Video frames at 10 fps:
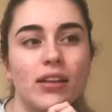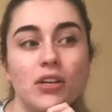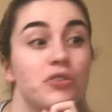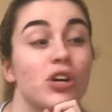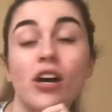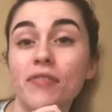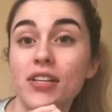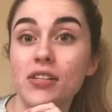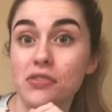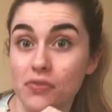Leos are
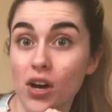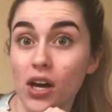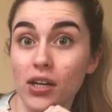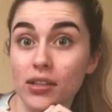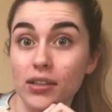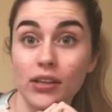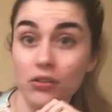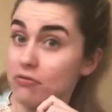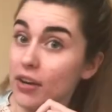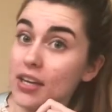confident as fuck, and
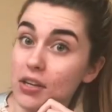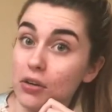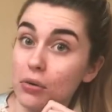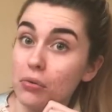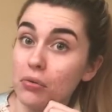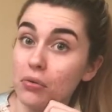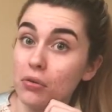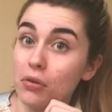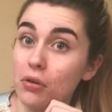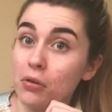they'll fight you,
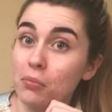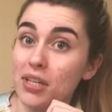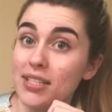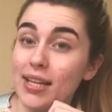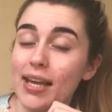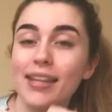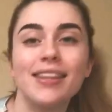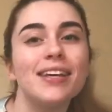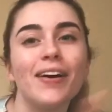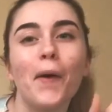but it's like
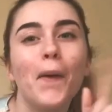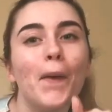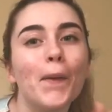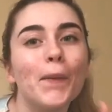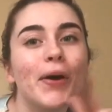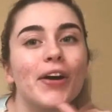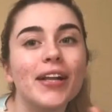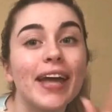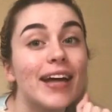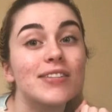the whole
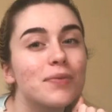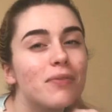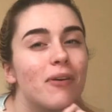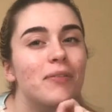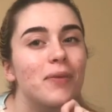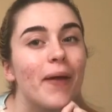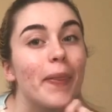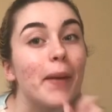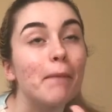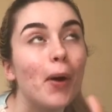world has to revolve around
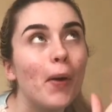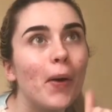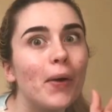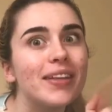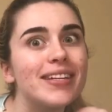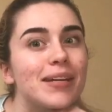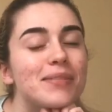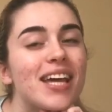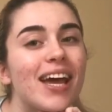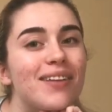them all the damn
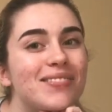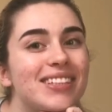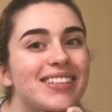time.